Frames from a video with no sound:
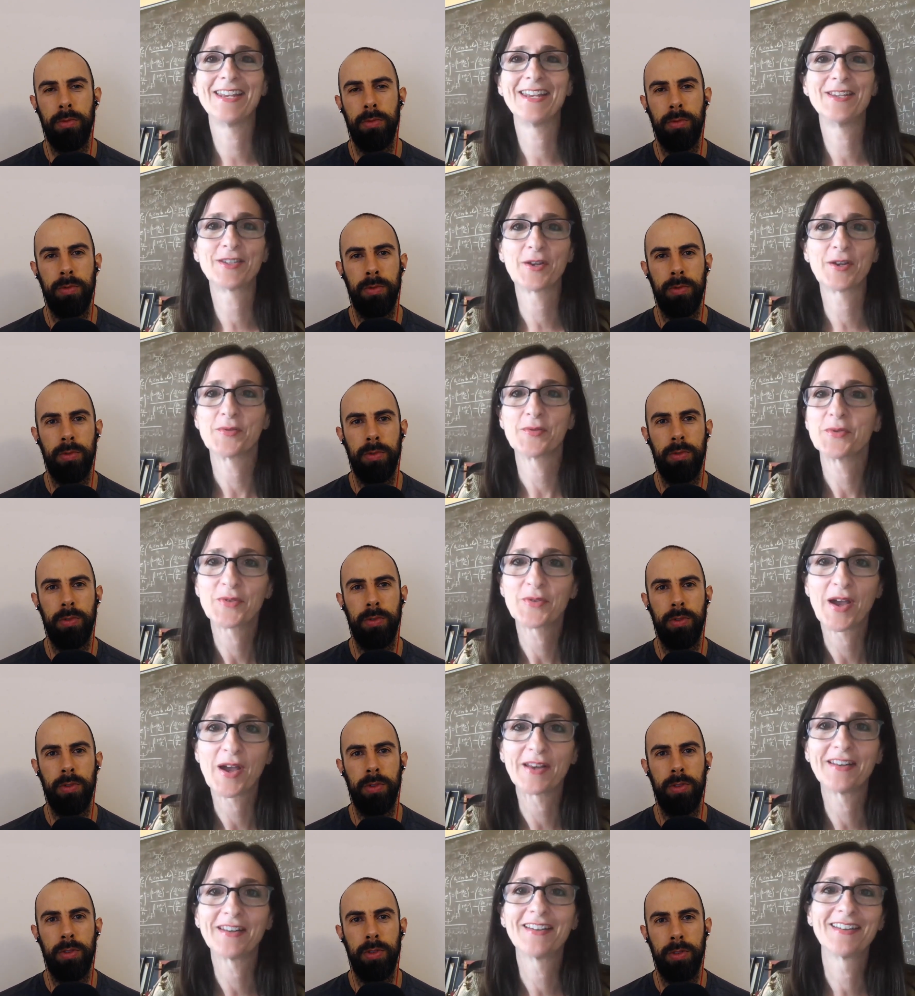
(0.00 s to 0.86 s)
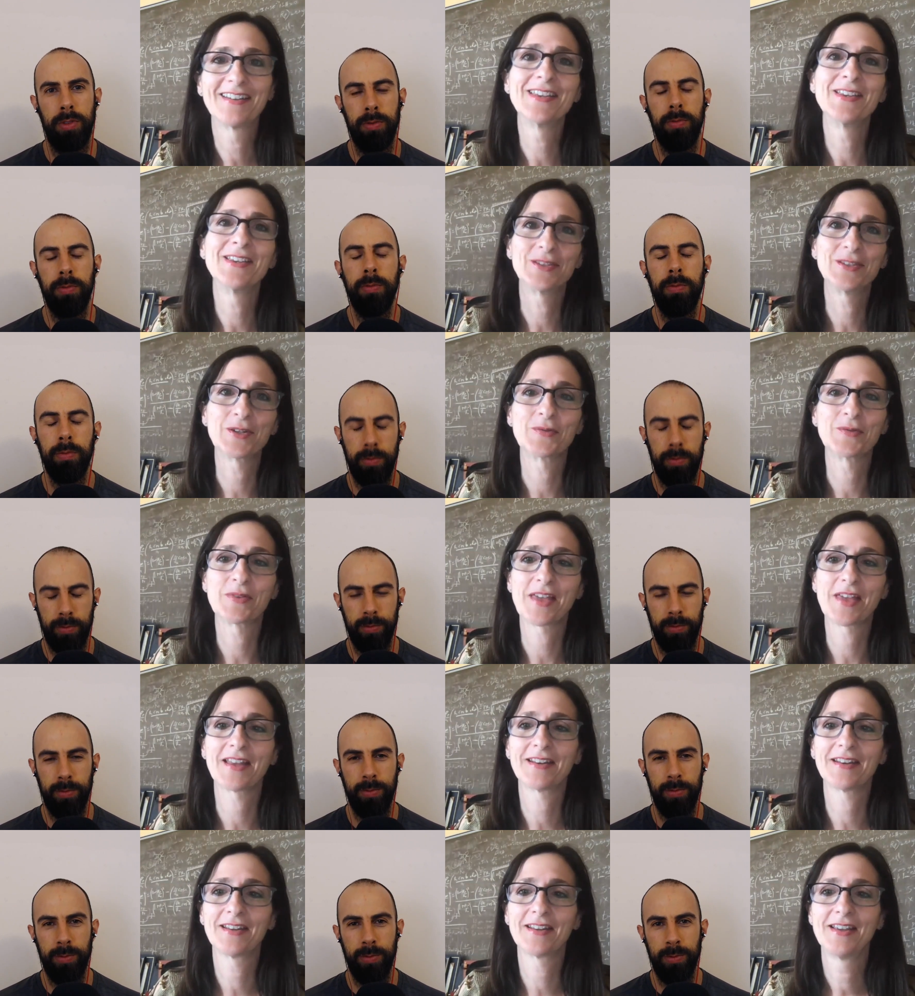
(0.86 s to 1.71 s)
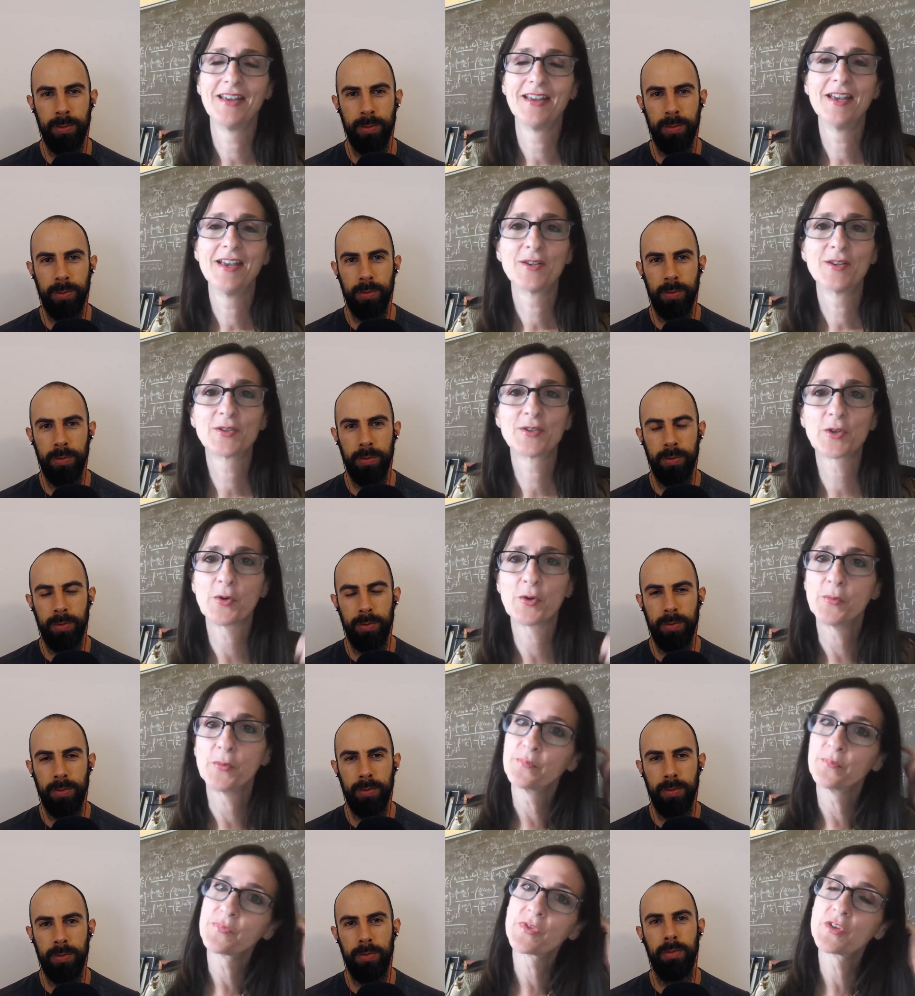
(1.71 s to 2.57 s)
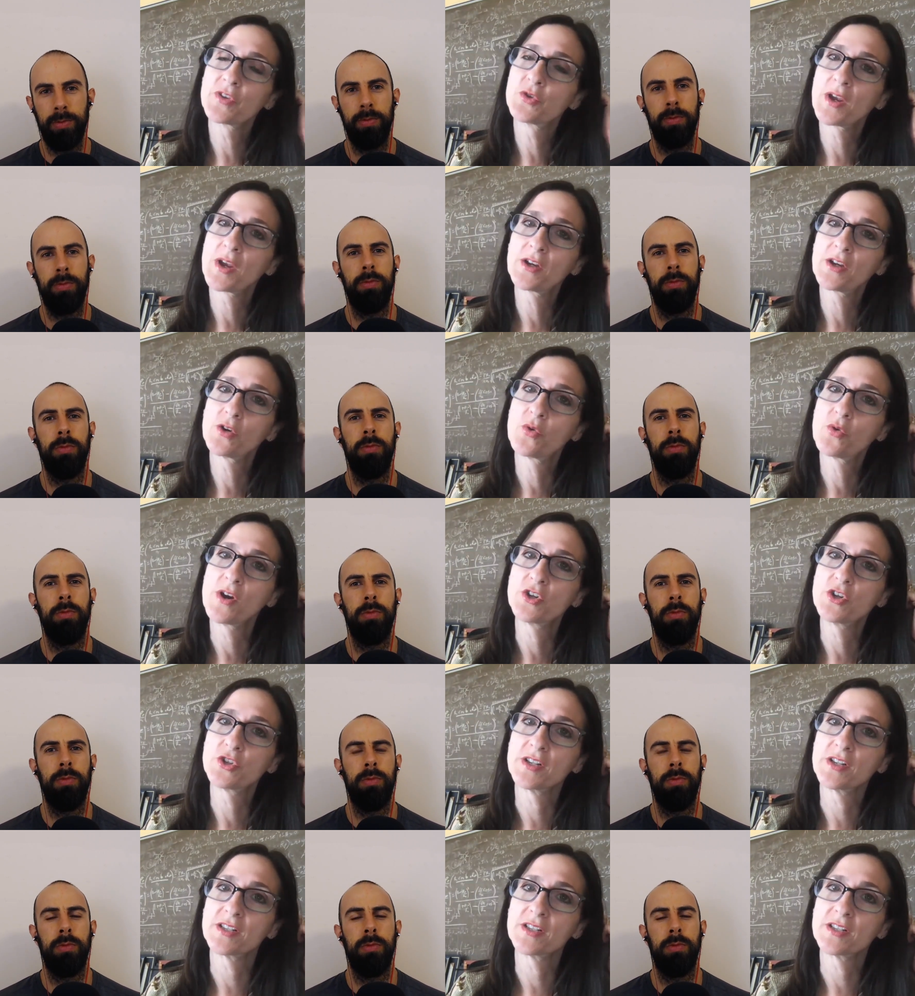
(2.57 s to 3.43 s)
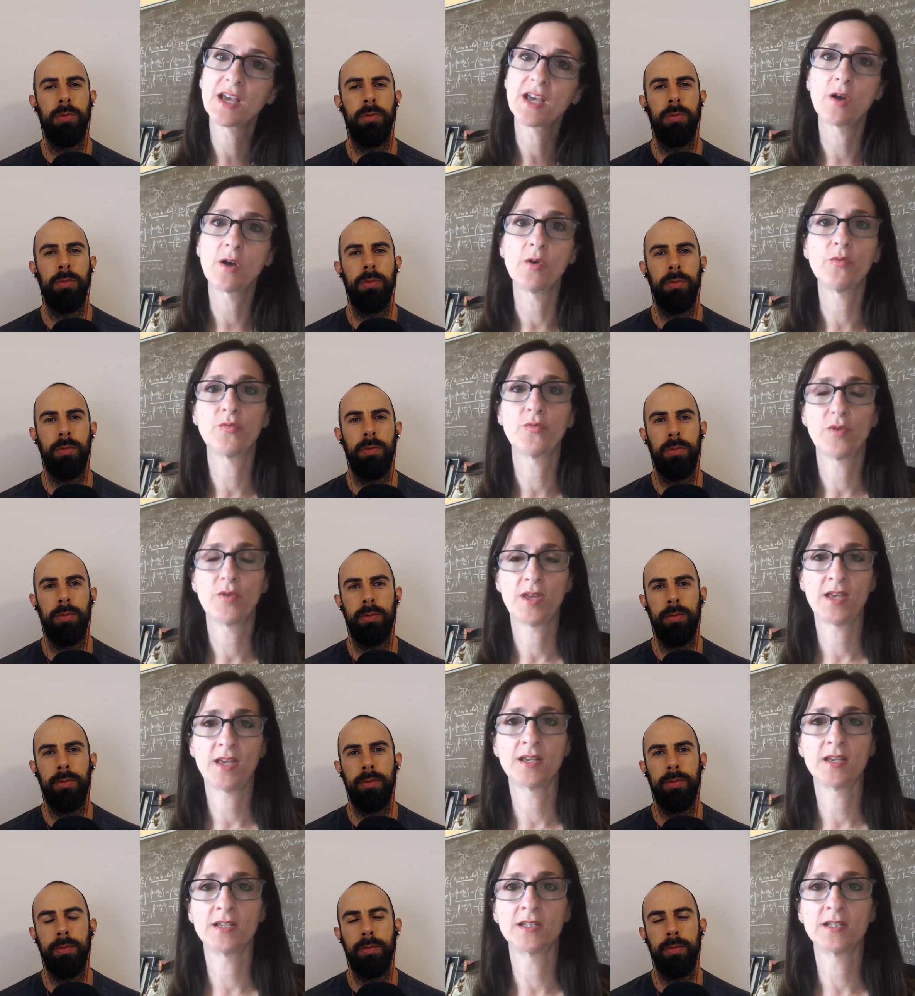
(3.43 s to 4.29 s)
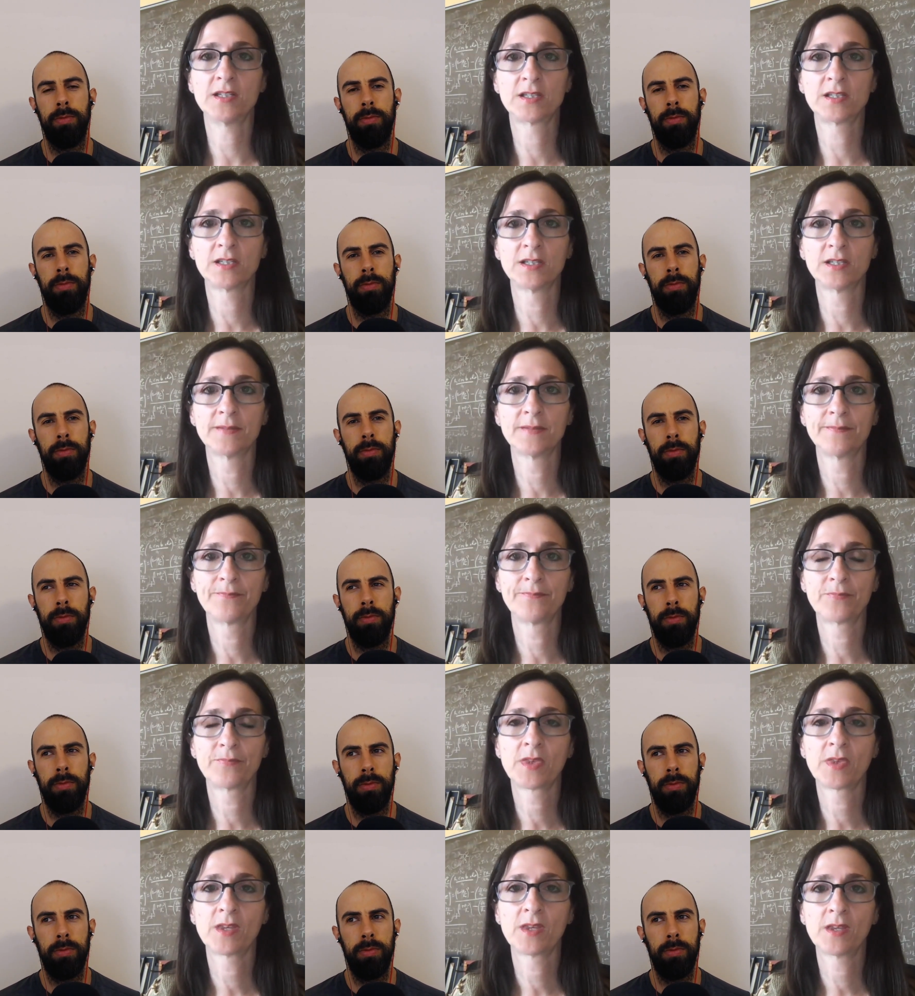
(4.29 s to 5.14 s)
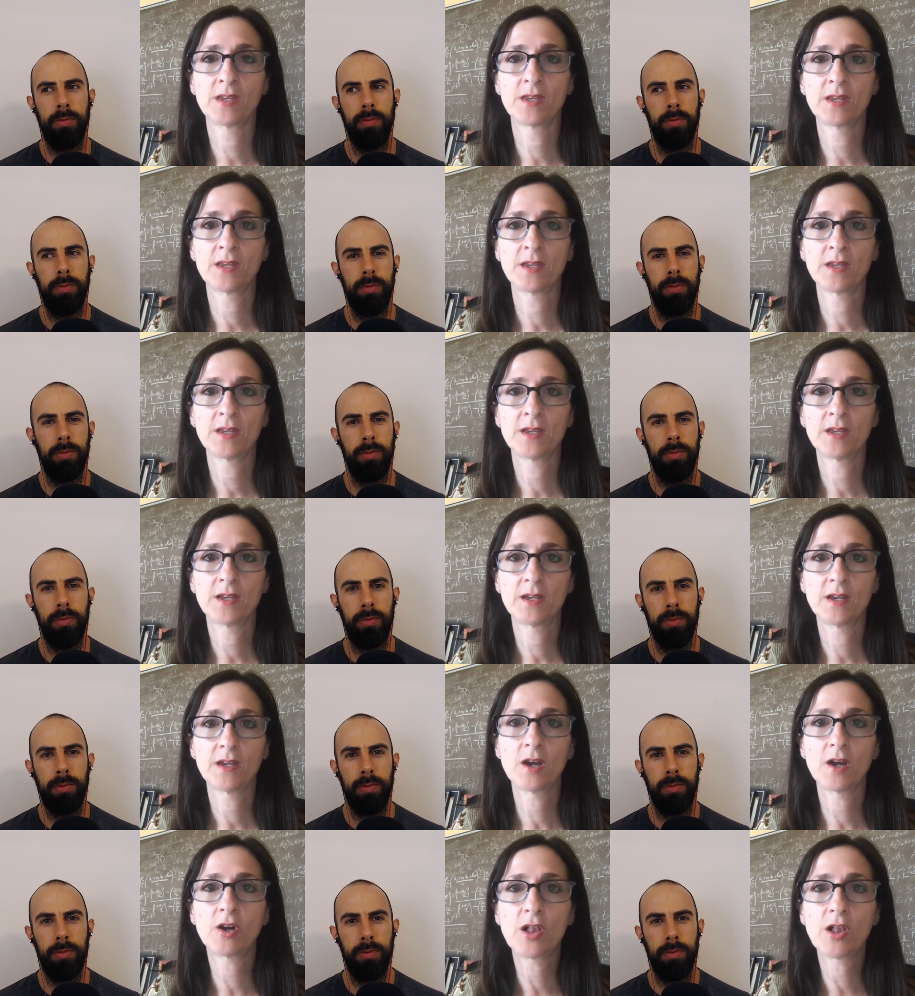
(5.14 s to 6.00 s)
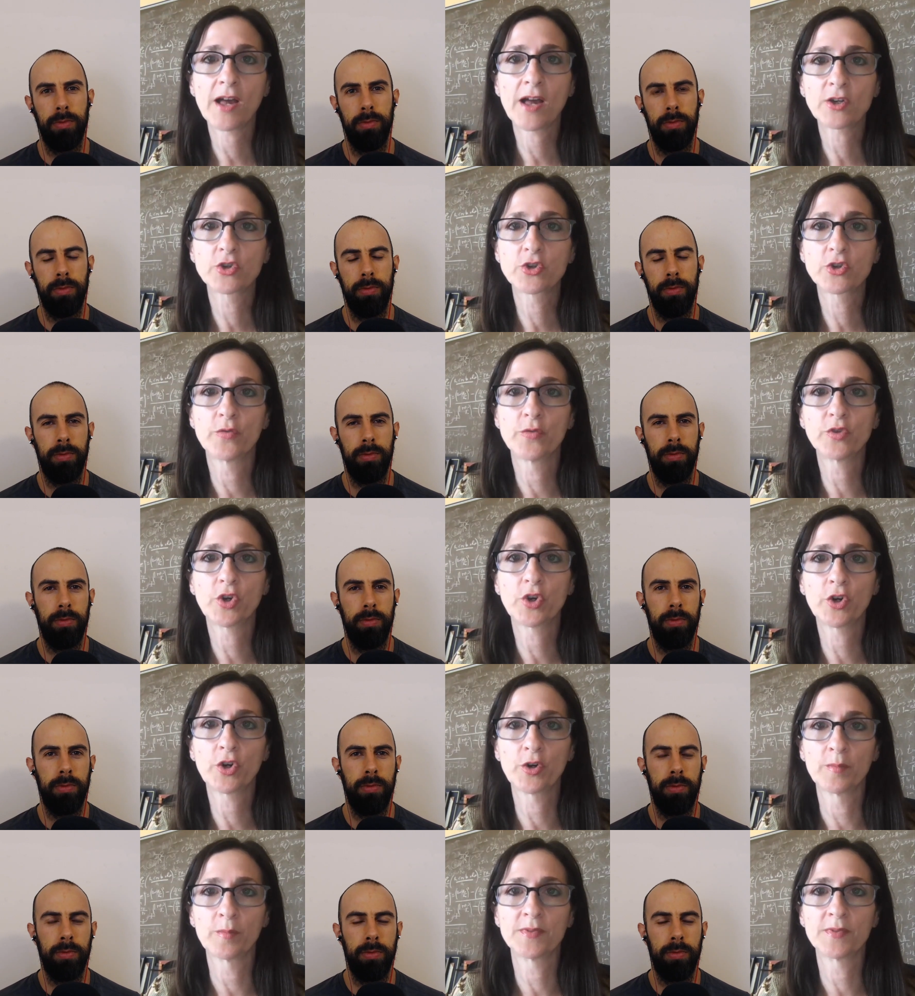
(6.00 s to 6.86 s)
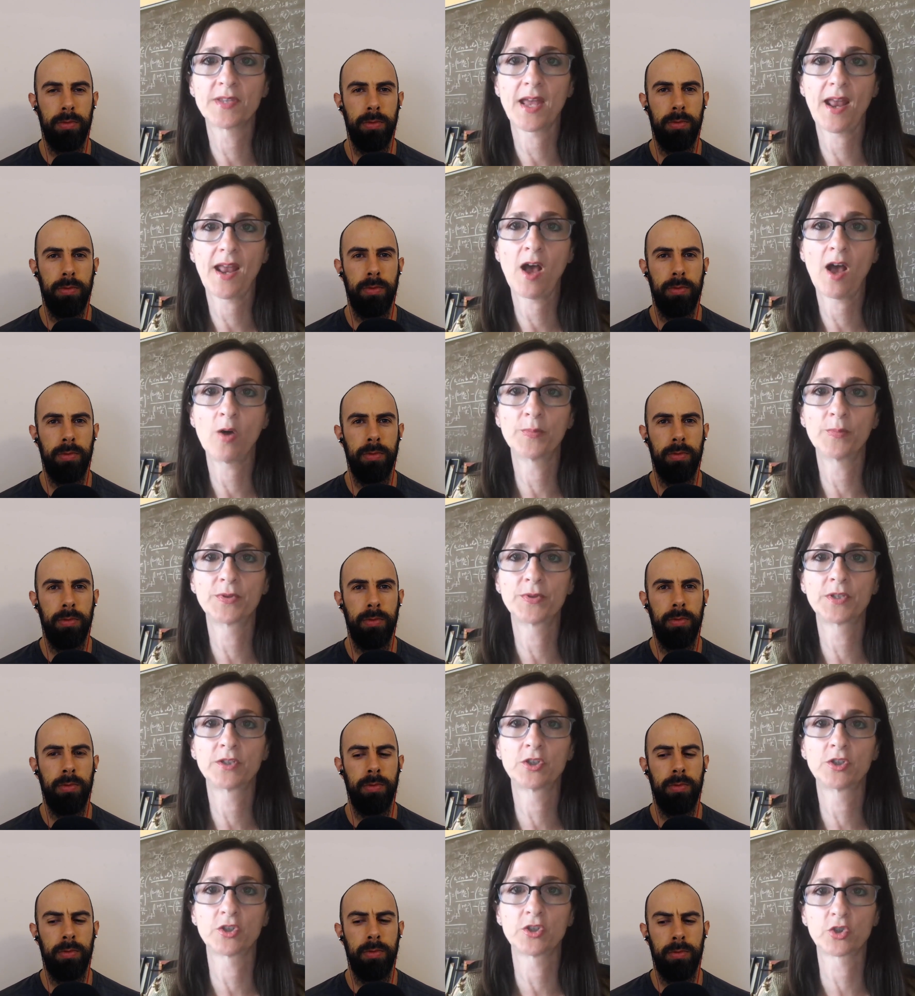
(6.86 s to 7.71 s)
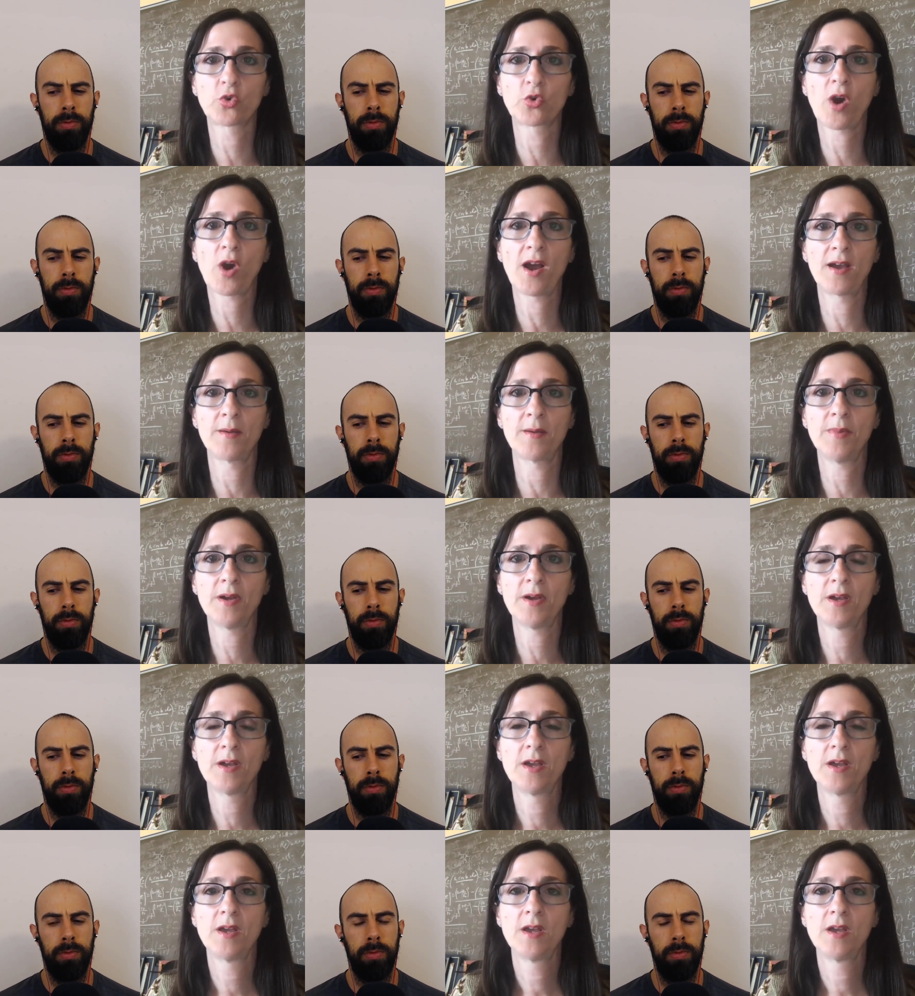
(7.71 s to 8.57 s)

Speaker 1: and he said it was fine, he's good with that. So the Drake equation itself is a collection of terms that helps describe